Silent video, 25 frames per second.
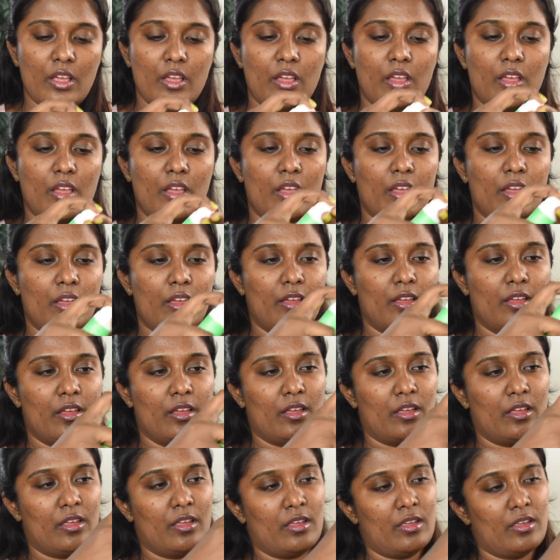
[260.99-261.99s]

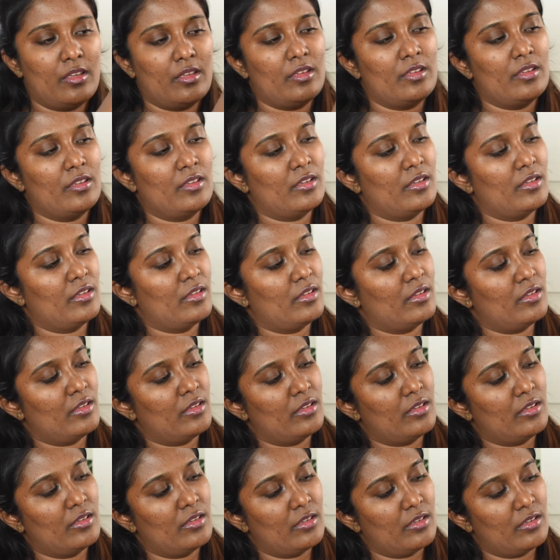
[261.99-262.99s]

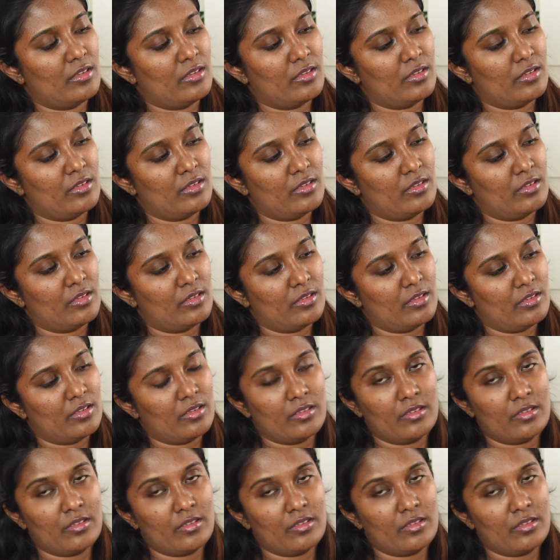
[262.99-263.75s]
(silence)